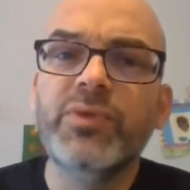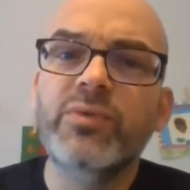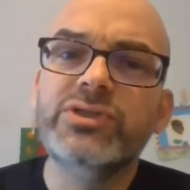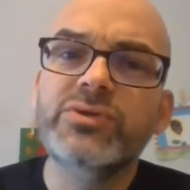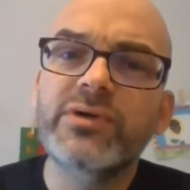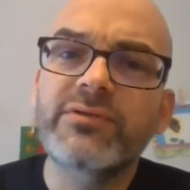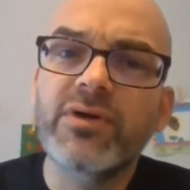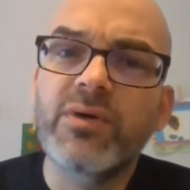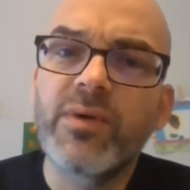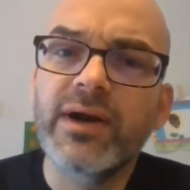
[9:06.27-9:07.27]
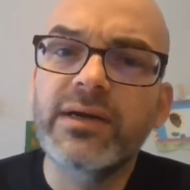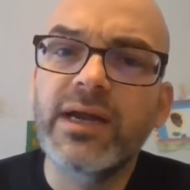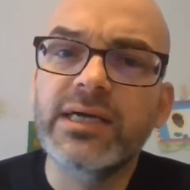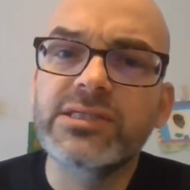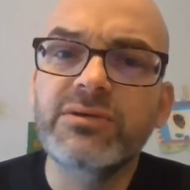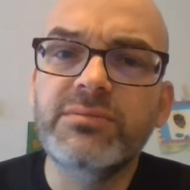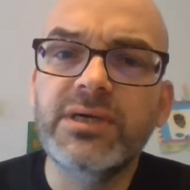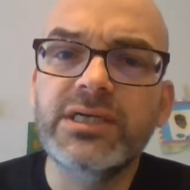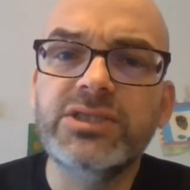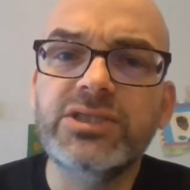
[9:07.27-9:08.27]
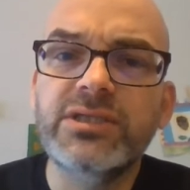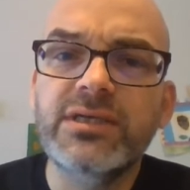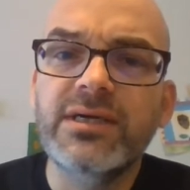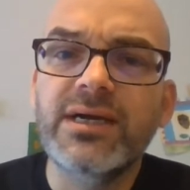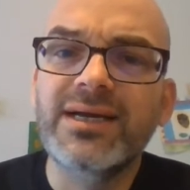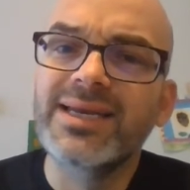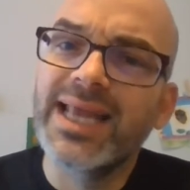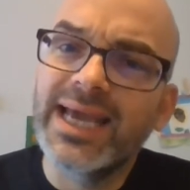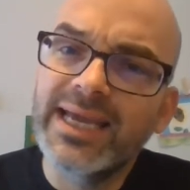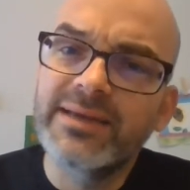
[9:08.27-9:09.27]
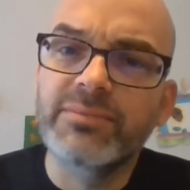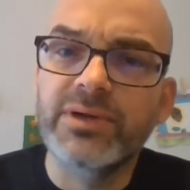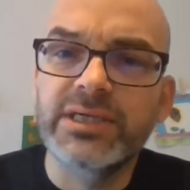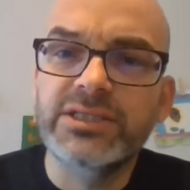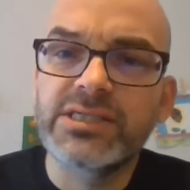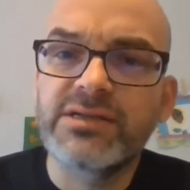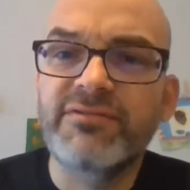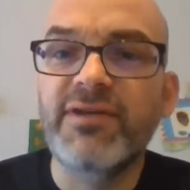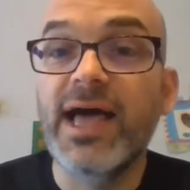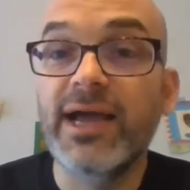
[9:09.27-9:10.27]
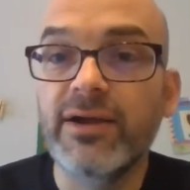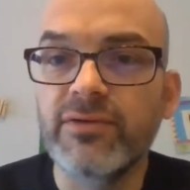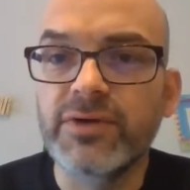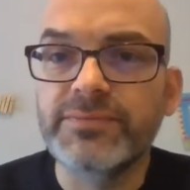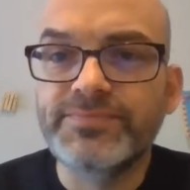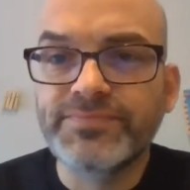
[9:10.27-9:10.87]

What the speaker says: which would have required not so much a land bridge as a flyover.